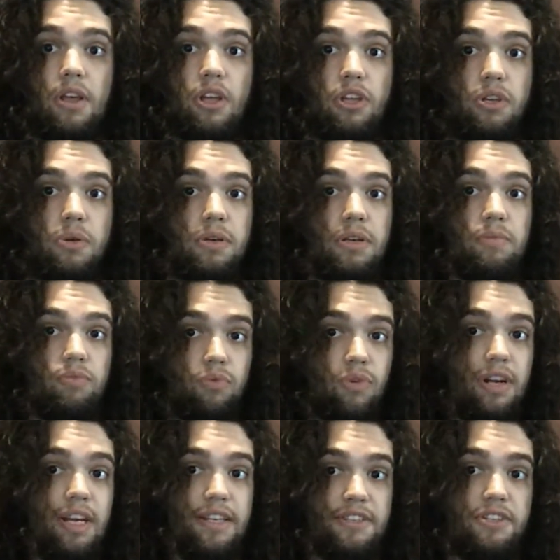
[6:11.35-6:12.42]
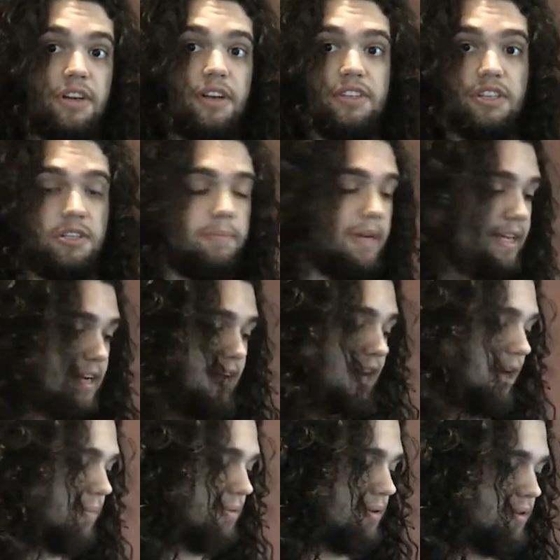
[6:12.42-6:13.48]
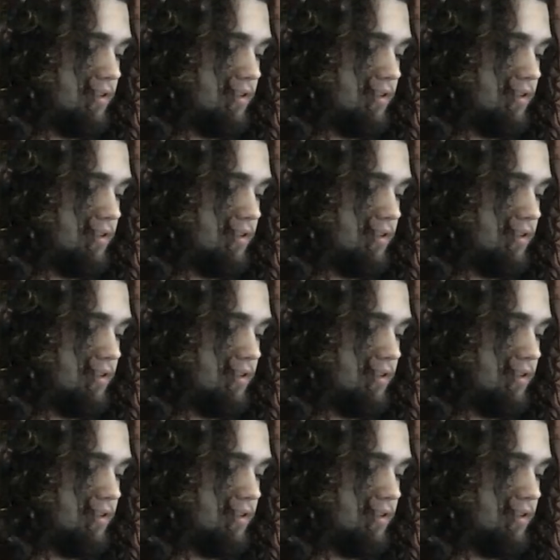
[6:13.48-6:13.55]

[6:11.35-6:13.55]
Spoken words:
you can really start to speed it up.